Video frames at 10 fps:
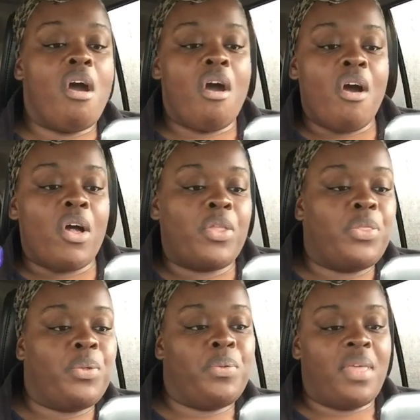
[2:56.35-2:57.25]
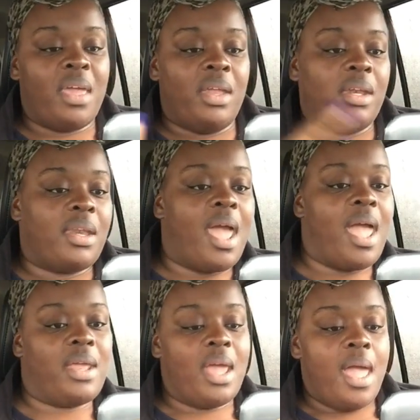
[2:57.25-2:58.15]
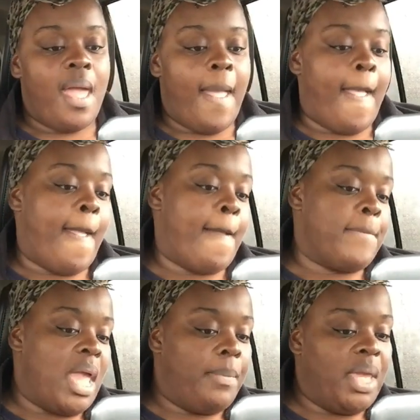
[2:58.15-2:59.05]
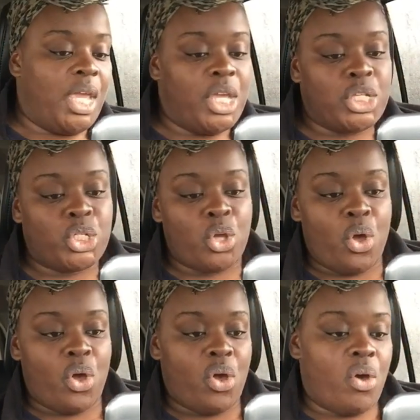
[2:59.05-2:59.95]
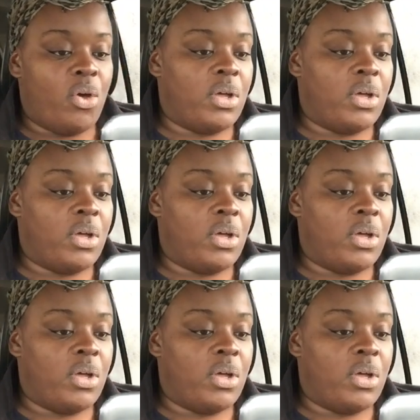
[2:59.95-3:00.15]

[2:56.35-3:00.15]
all through the night. Baby, it's yours.